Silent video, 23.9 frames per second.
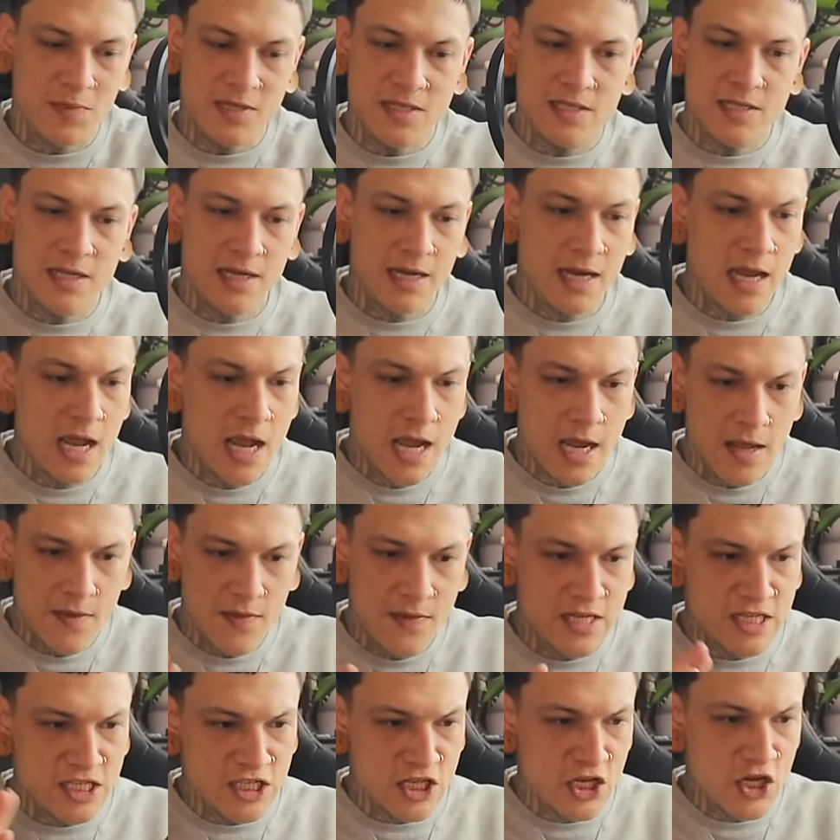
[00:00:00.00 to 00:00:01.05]
It's like
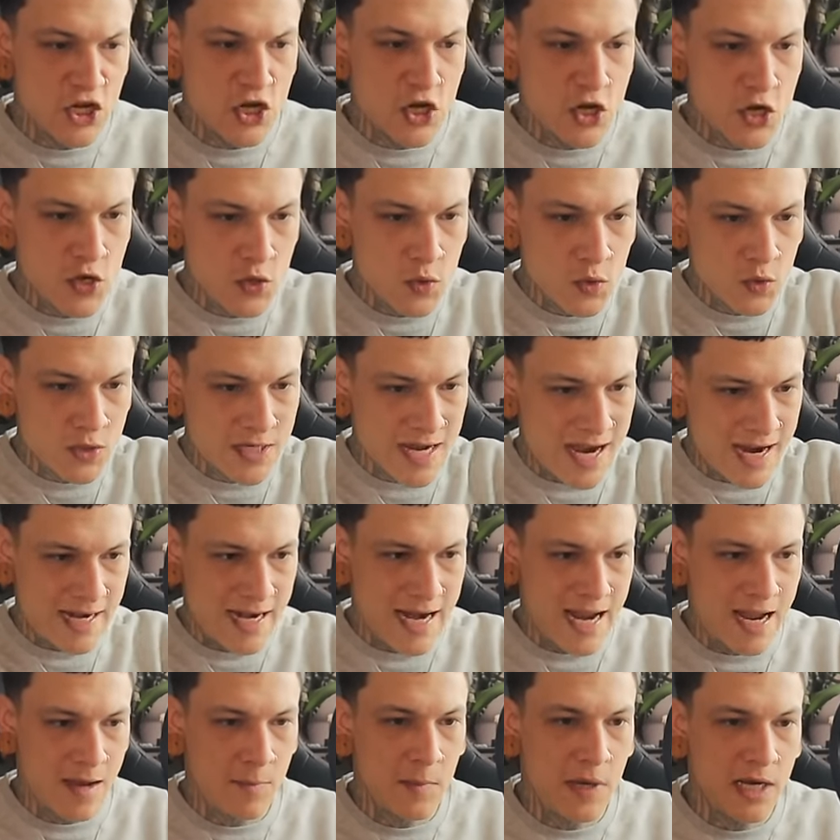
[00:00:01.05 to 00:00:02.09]
this new
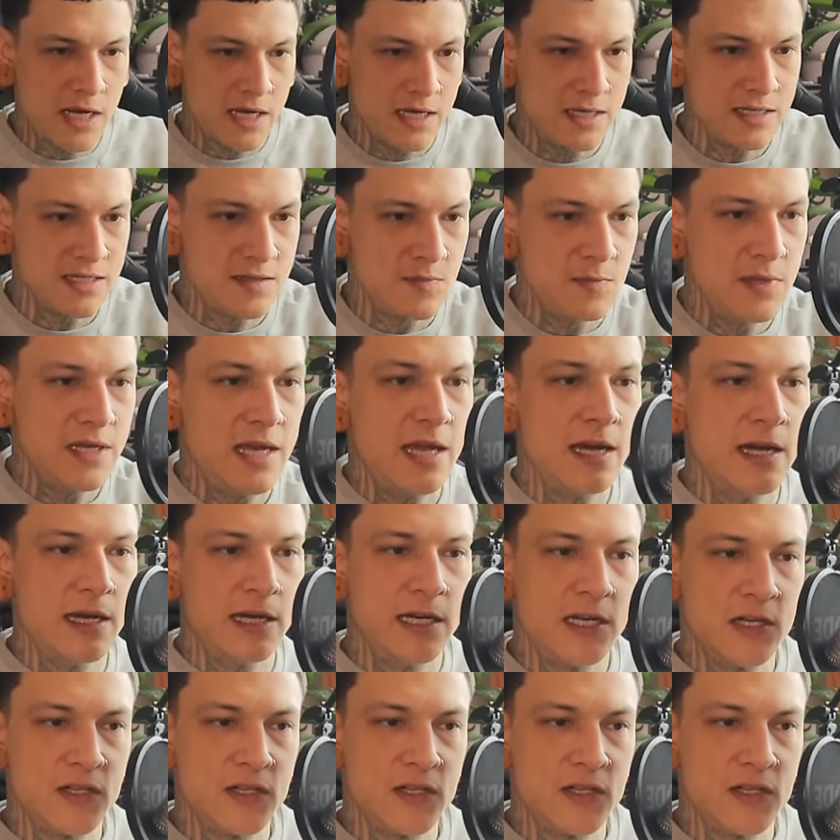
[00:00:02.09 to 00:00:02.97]
dynamic is beginning.